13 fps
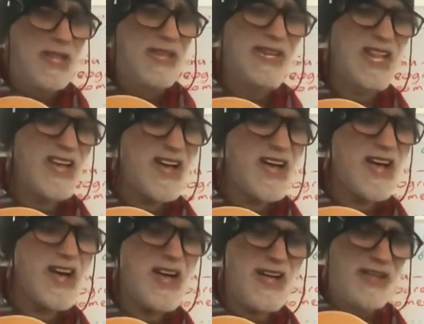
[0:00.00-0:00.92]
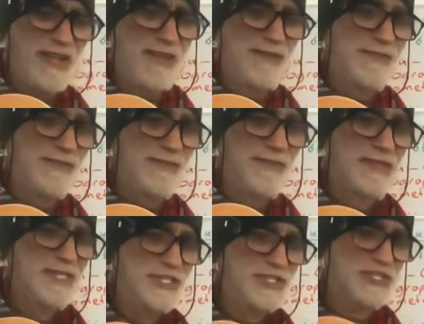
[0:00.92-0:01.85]
Love,
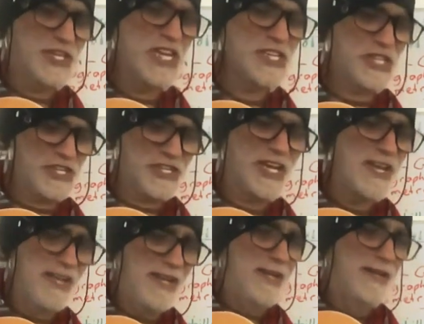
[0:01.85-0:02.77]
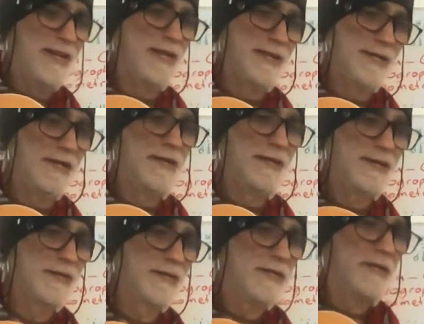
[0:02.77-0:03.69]
sister,
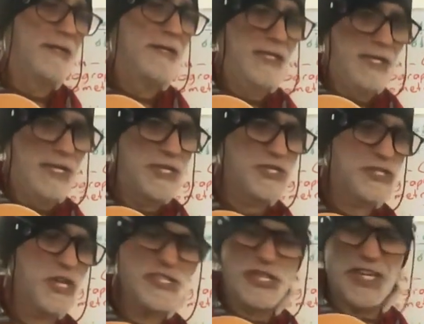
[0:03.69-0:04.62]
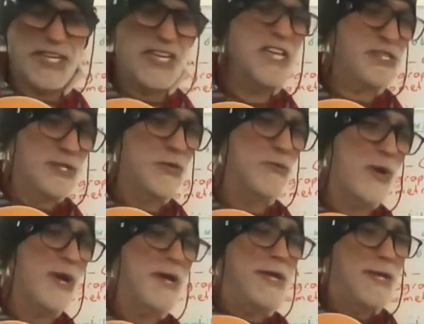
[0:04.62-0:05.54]
it's just a kiss
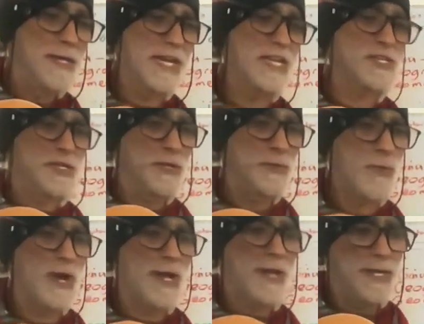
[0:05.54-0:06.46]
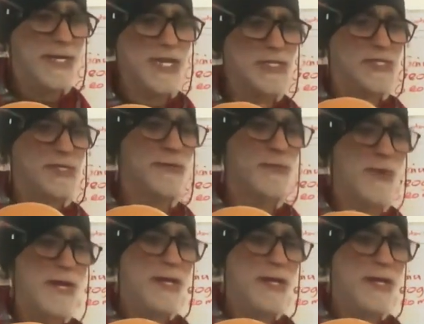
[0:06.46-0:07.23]
away, kiss away, kiss away.